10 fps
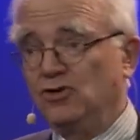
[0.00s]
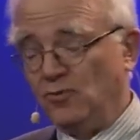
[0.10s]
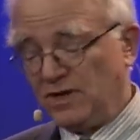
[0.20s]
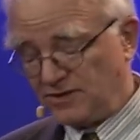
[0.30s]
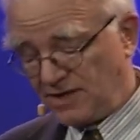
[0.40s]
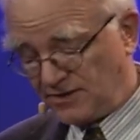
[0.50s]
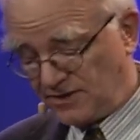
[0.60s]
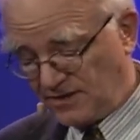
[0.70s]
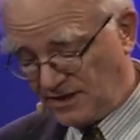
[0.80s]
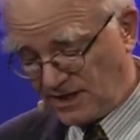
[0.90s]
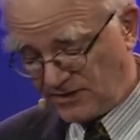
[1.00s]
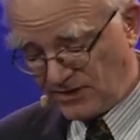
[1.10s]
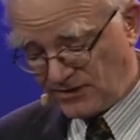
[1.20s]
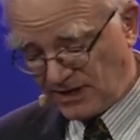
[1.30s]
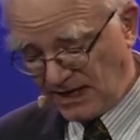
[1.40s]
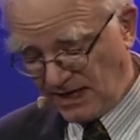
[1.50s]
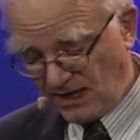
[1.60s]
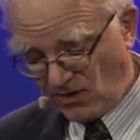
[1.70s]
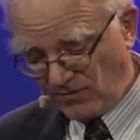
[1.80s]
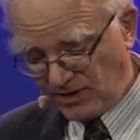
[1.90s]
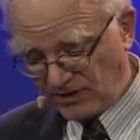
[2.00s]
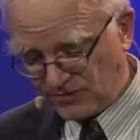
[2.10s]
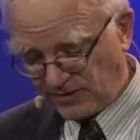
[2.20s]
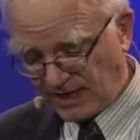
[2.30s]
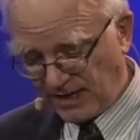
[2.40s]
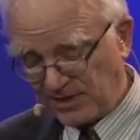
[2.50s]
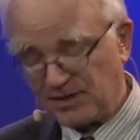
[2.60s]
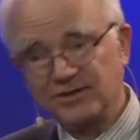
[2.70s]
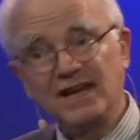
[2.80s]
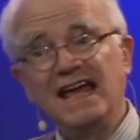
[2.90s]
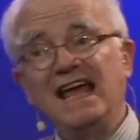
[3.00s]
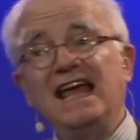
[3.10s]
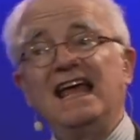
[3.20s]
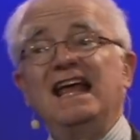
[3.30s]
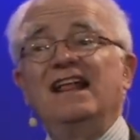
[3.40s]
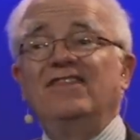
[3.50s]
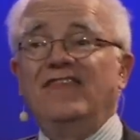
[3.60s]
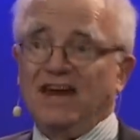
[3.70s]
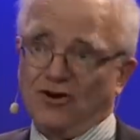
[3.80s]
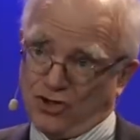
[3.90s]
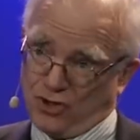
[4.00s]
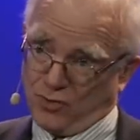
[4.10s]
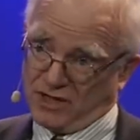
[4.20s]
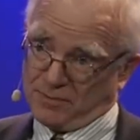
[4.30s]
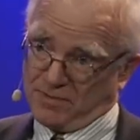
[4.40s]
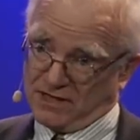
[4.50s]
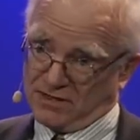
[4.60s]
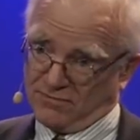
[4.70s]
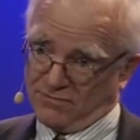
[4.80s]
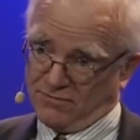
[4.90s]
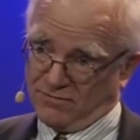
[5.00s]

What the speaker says: to assess the toxicity of industrial chemicals, they are too expensive.